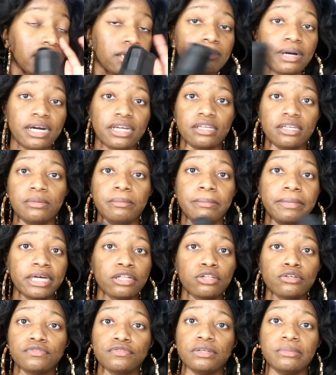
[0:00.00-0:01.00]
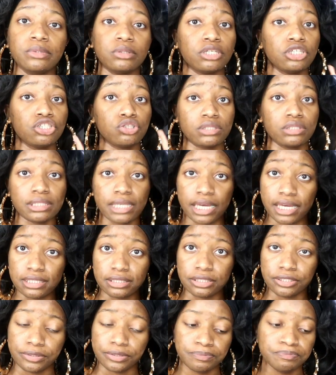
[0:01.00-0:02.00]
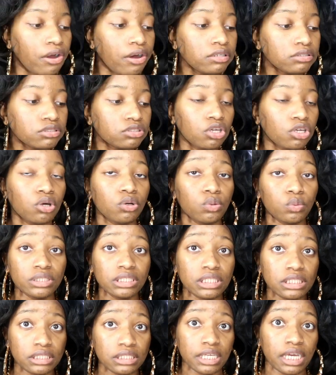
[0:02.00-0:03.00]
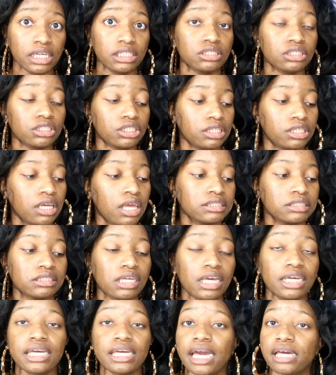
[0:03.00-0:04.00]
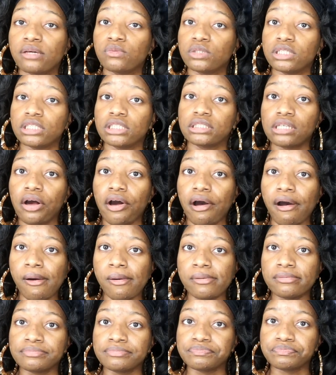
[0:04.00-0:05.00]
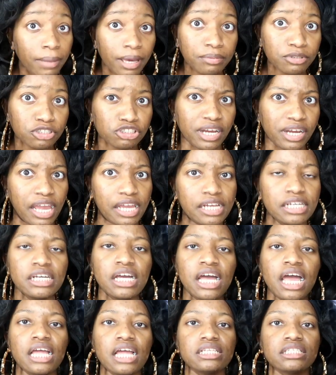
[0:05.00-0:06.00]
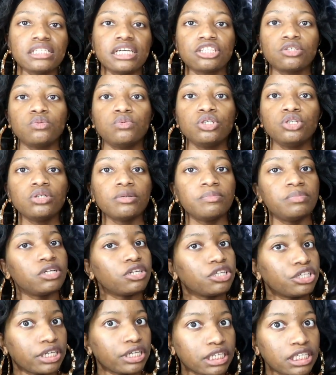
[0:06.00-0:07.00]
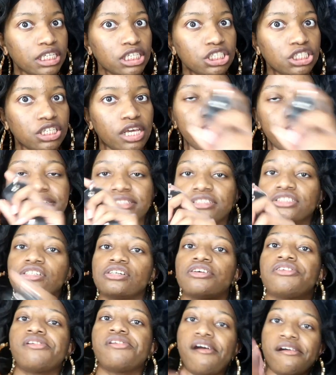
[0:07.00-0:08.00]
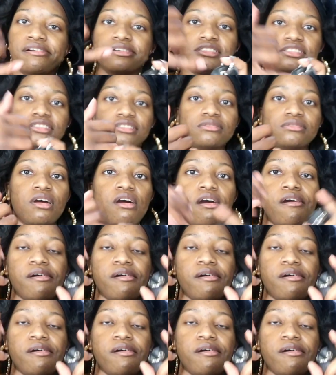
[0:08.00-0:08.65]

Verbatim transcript: anybody male or female get your taser also with this taser it came with um pepper spray and it's like the one you can put on your keychain so you, you know